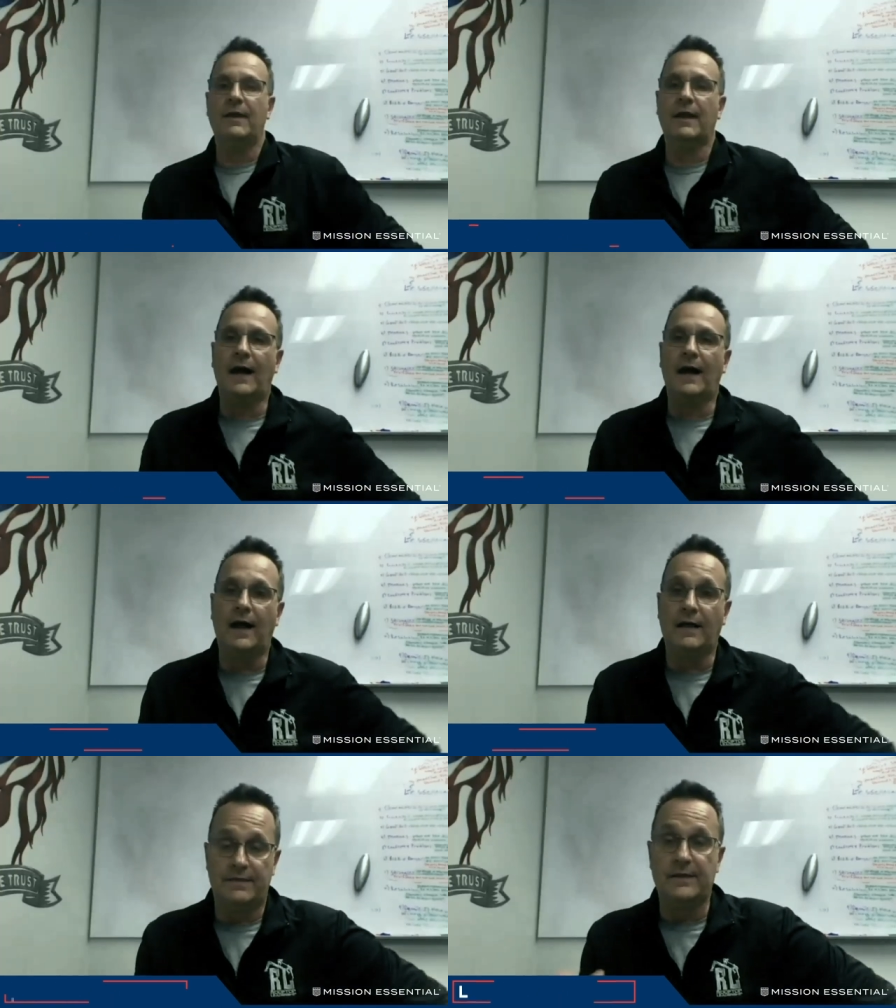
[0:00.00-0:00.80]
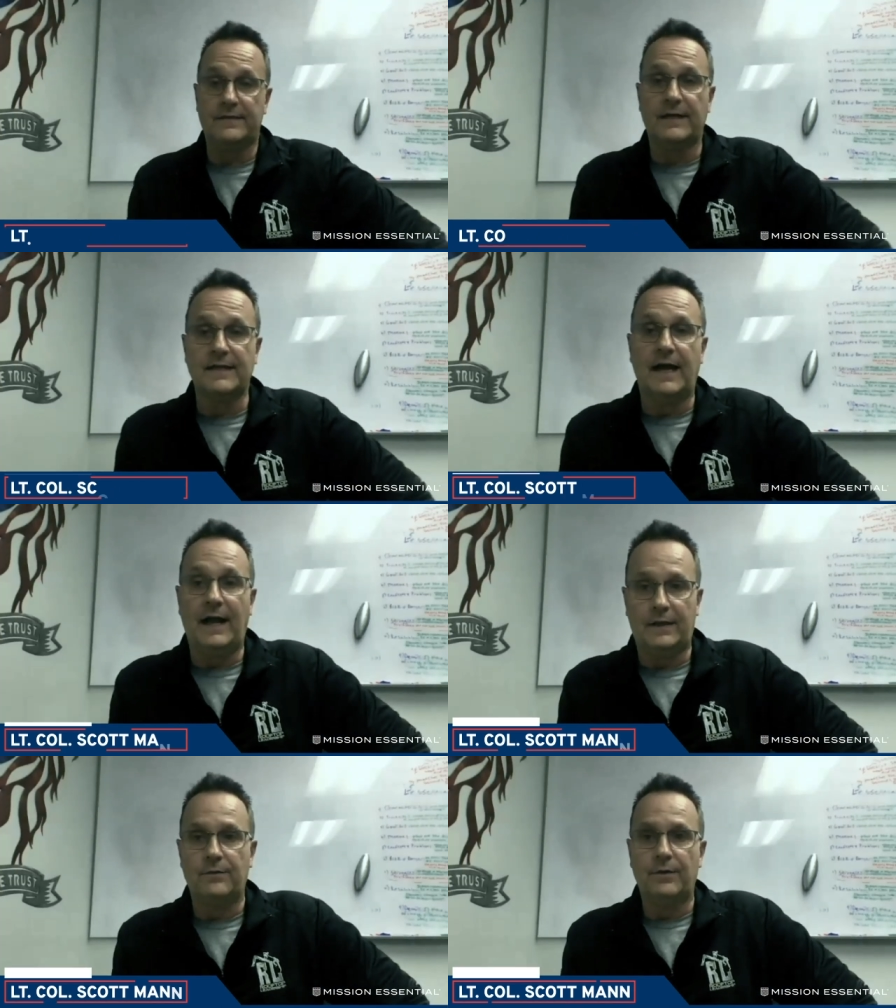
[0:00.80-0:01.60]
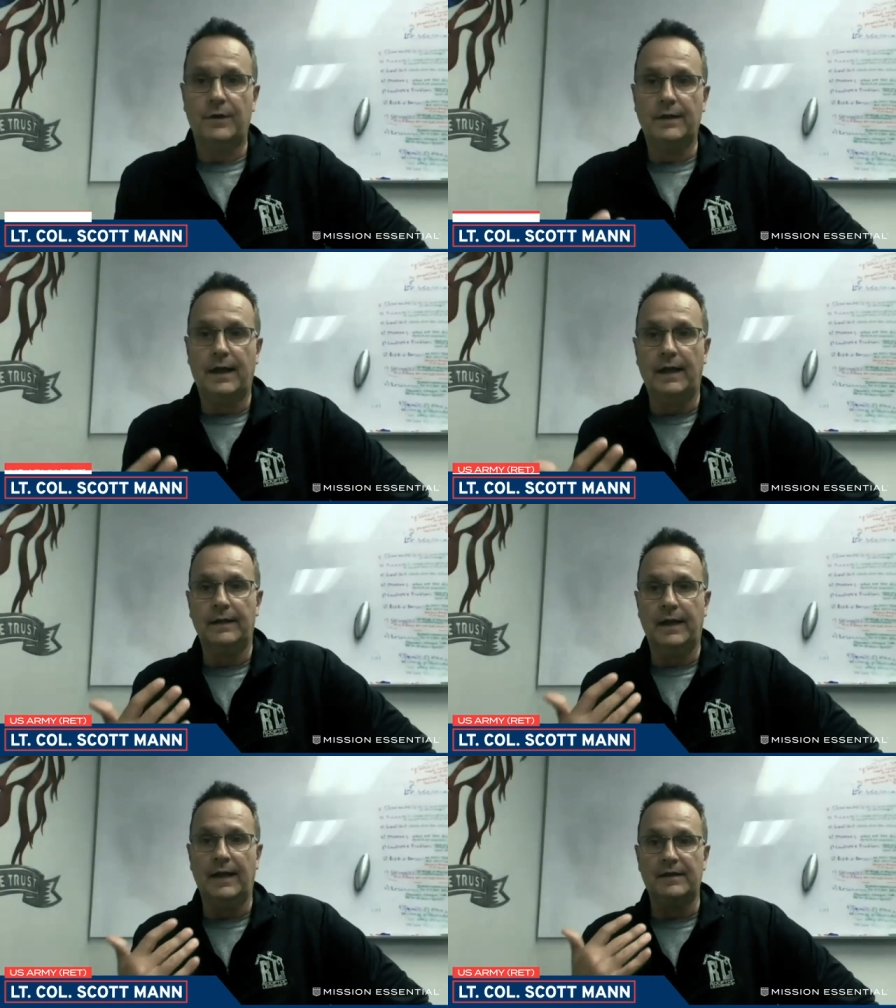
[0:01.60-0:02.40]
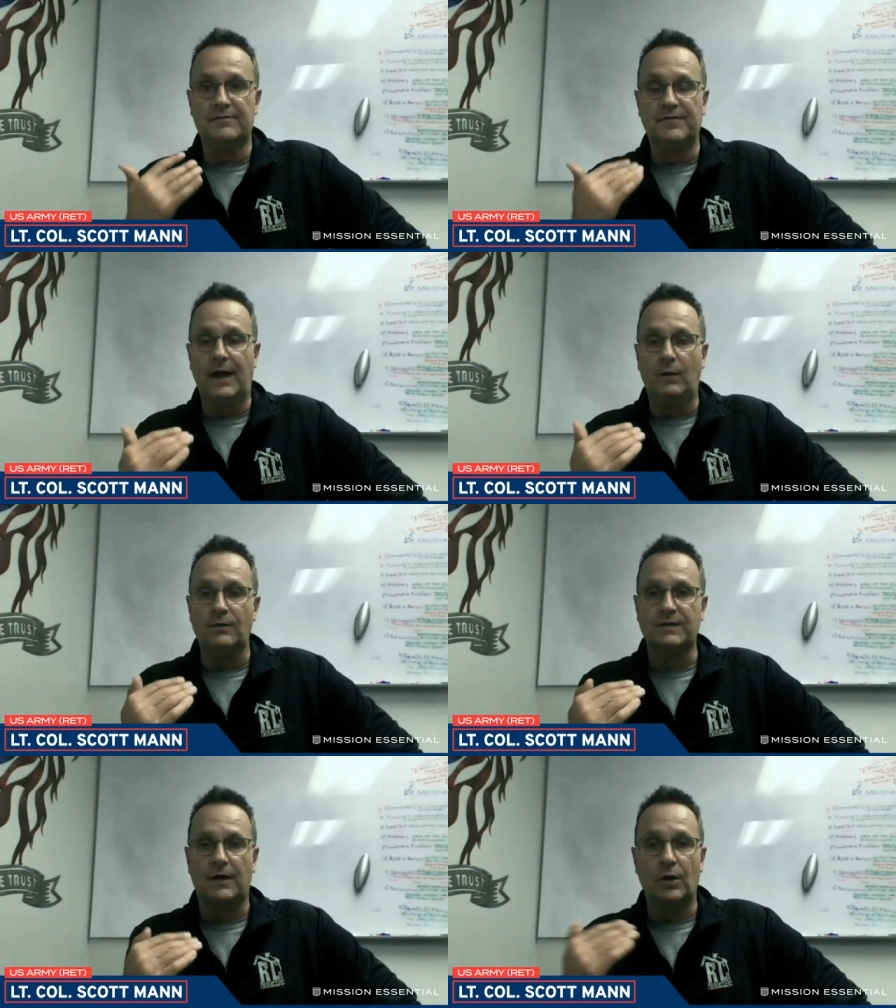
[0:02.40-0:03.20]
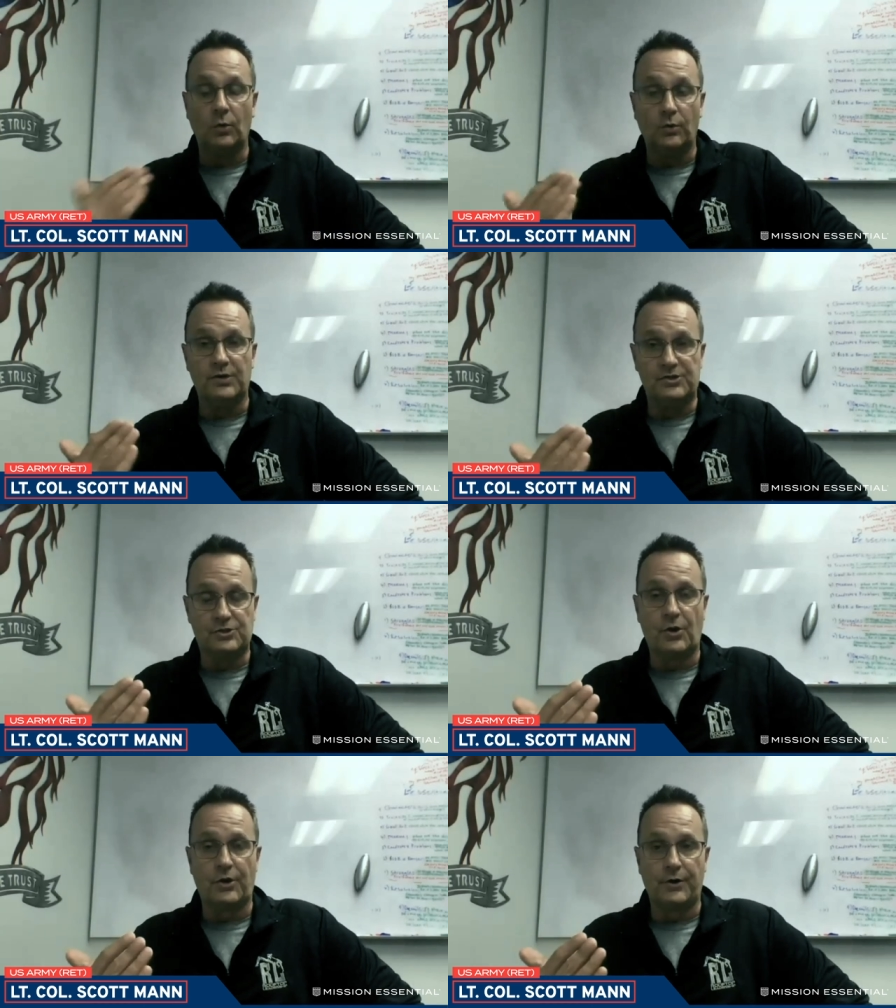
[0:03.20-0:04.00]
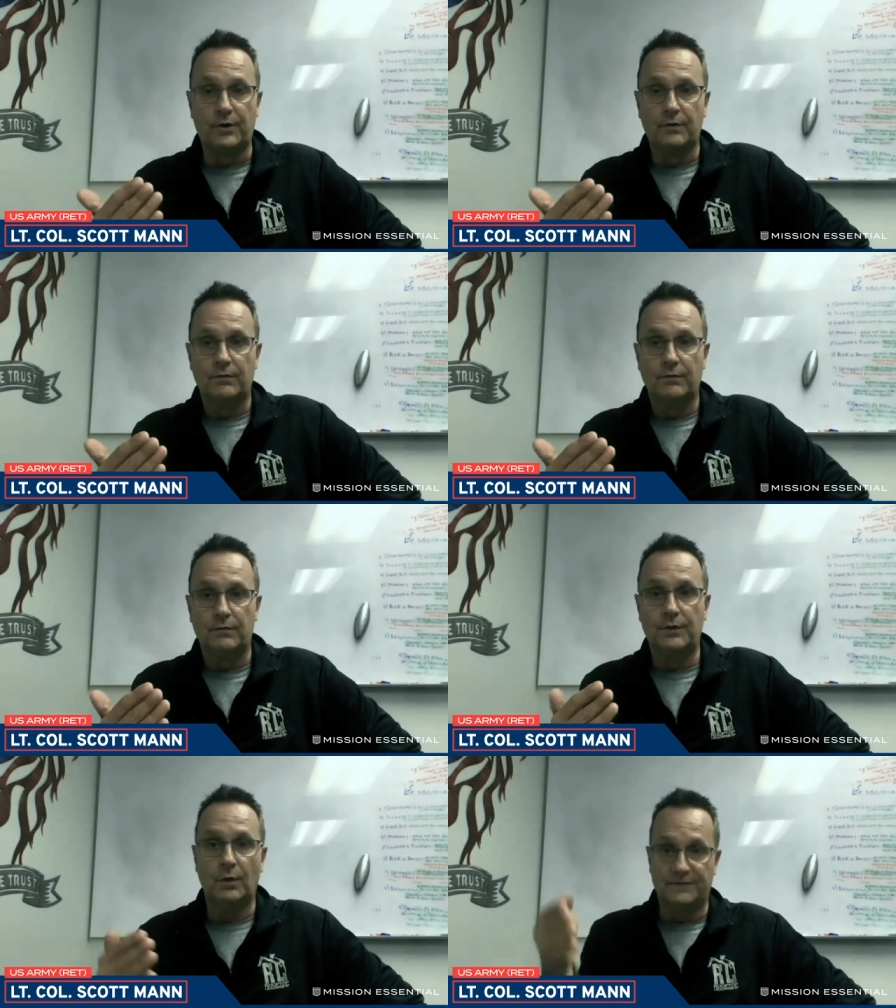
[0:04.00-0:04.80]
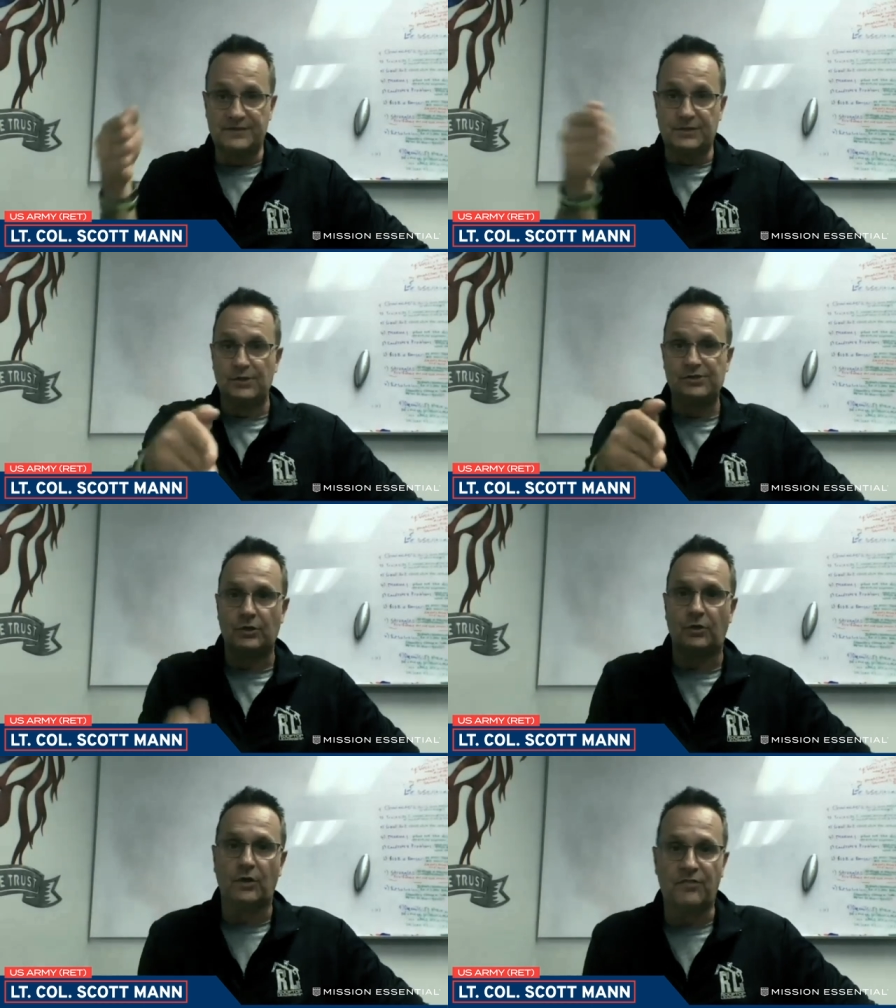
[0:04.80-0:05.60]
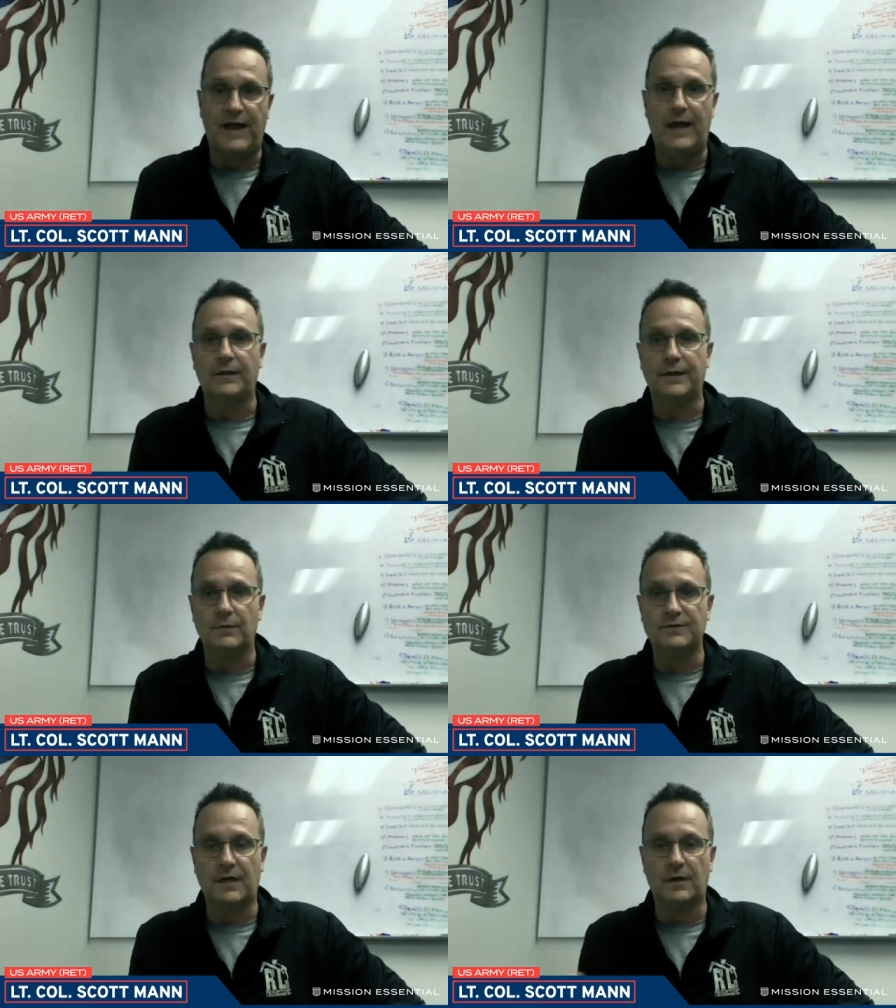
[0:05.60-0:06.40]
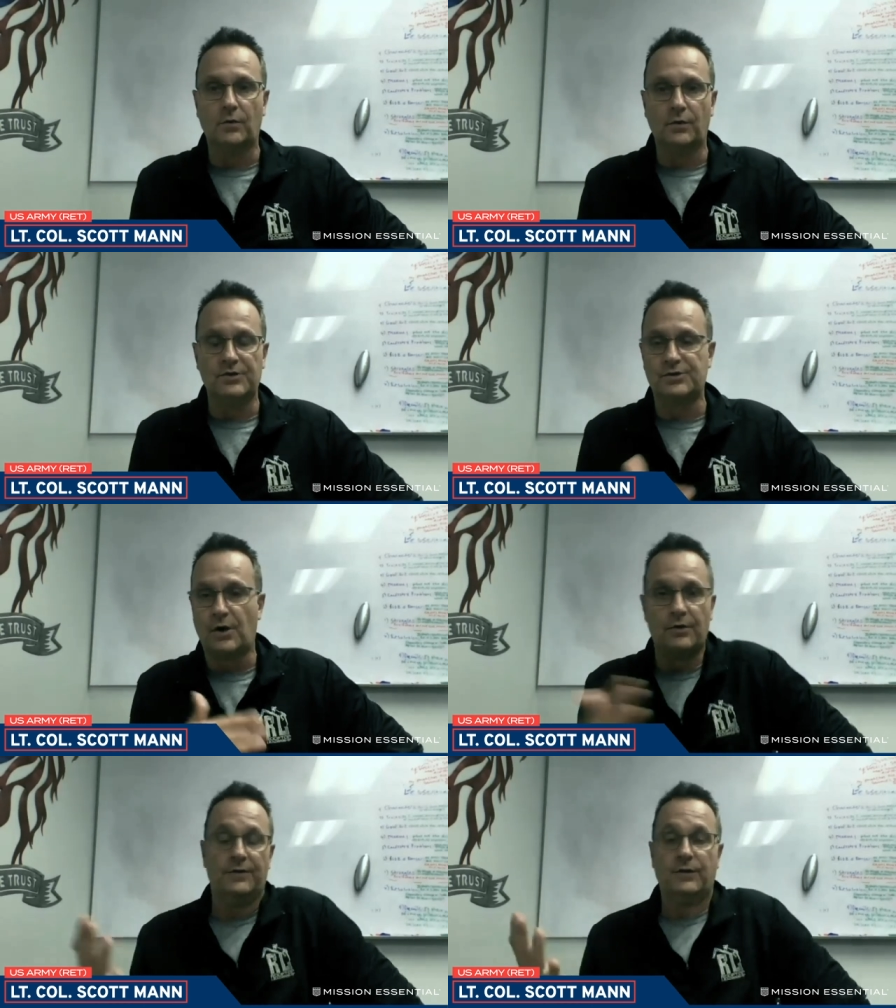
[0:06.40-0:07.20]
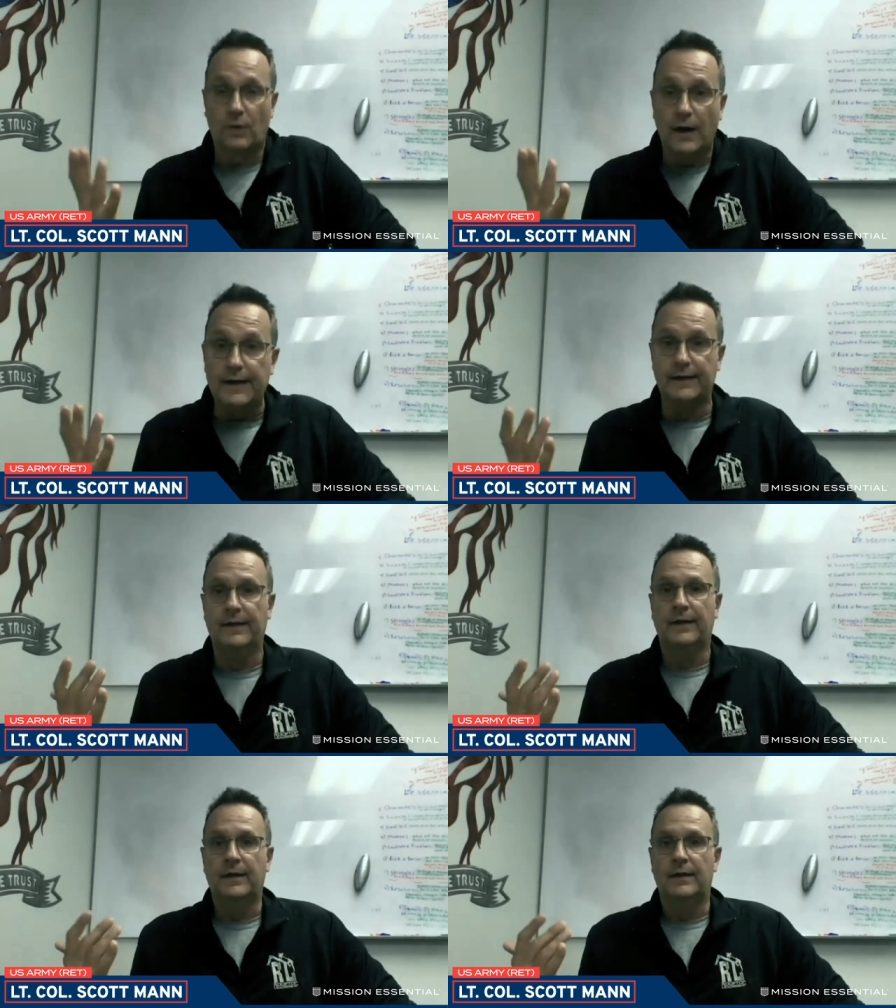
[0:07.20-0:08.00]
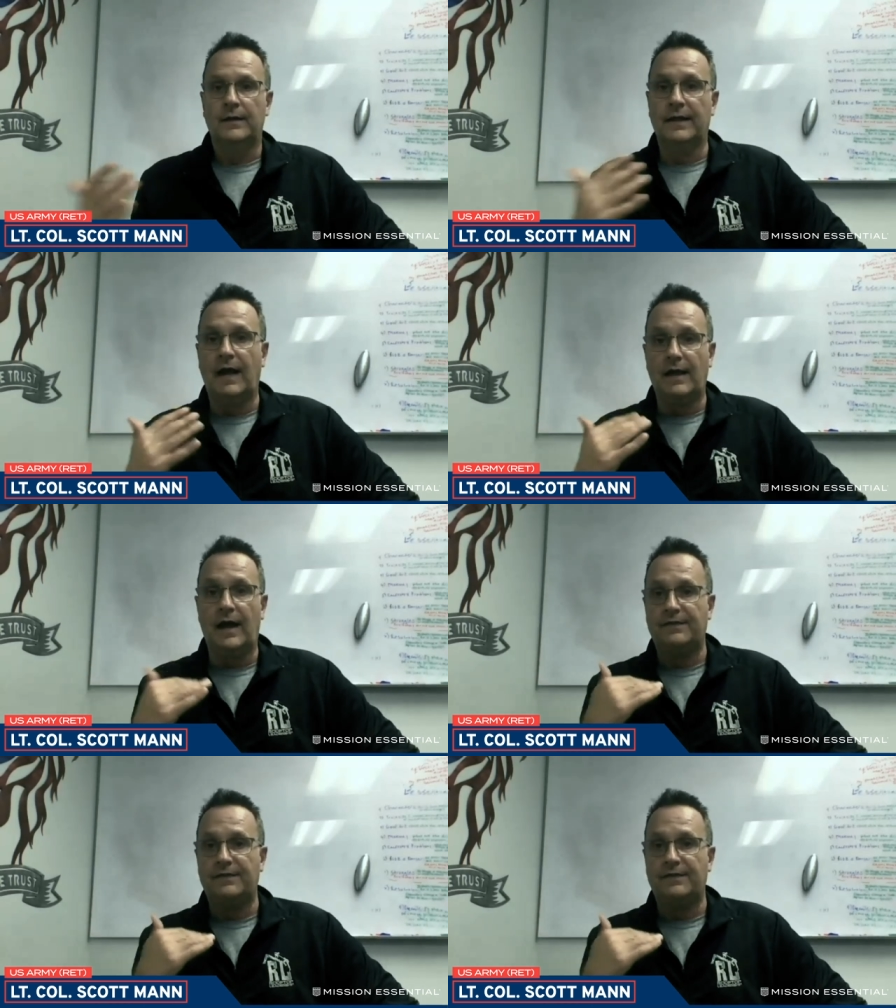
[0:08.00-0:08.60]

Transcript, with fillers: mean, I, I think that's accurate, and and if that was our only charter, you know, if surgical lethality was our only charter, then great. Like I, I